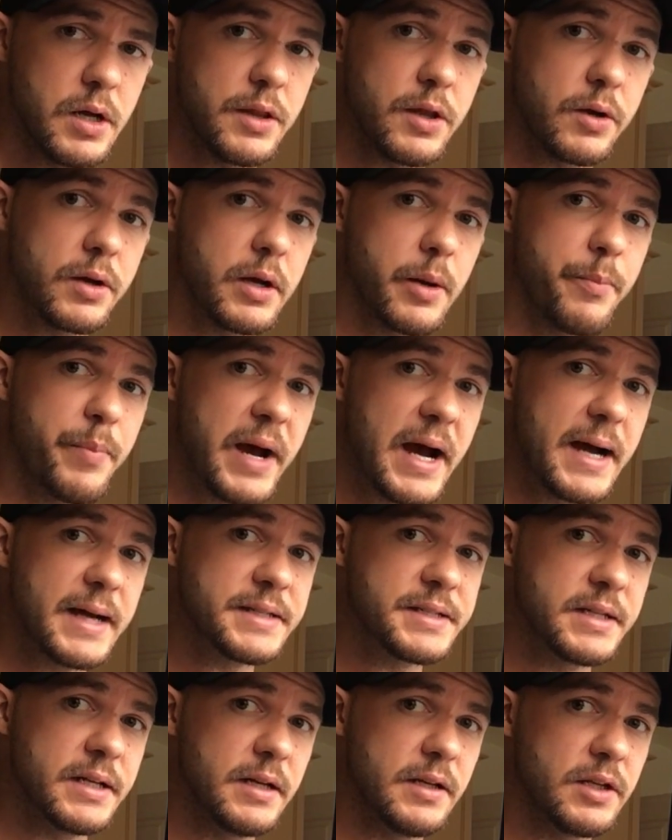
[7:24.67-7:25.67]
their
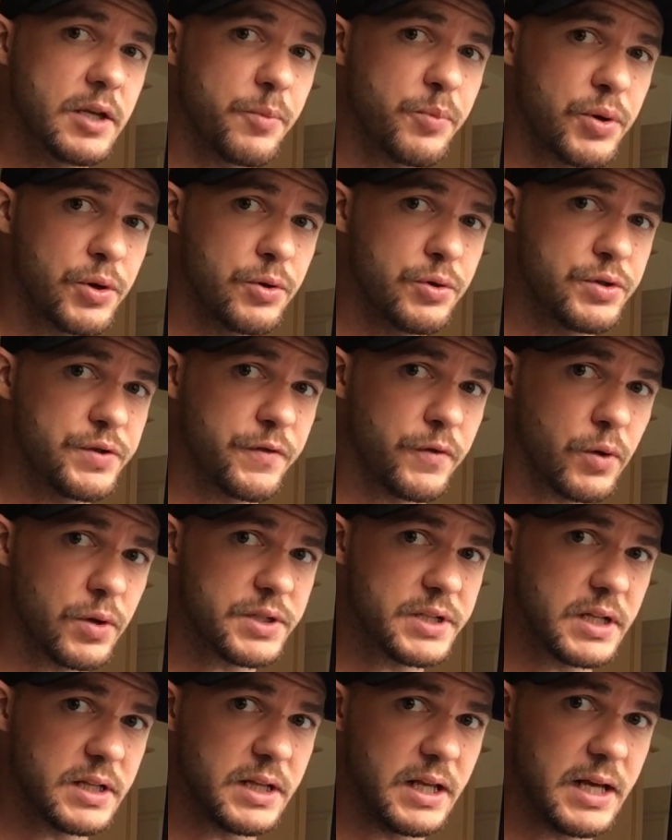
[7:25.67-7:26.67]
capacity to produce
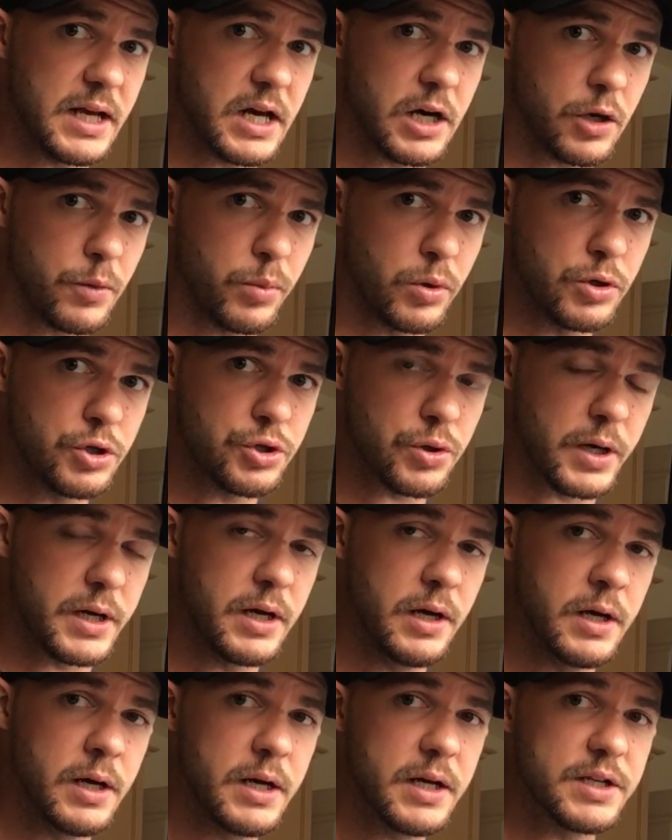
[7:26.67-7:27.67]
force at the elbow joint
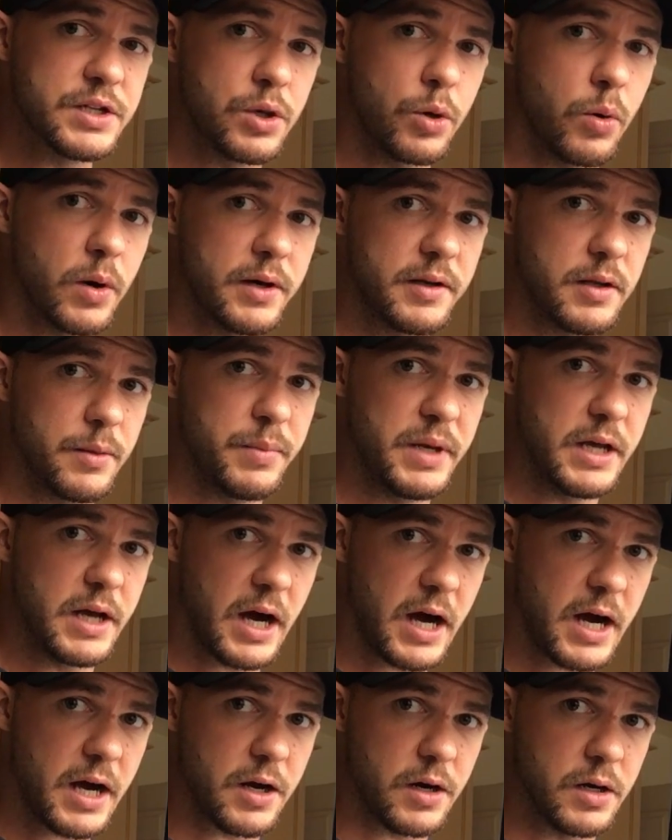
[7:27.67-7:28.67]
is going to be
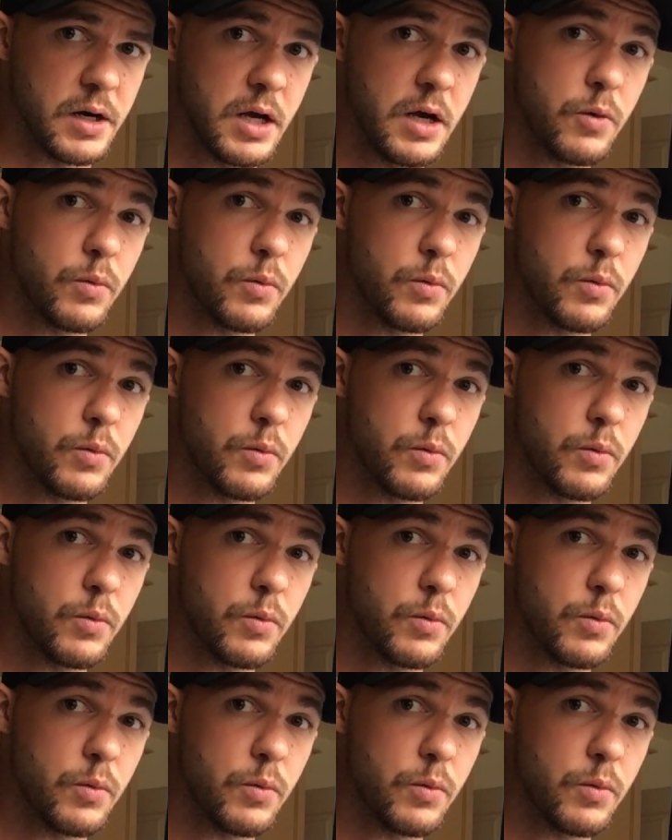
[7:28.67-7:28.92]
higher.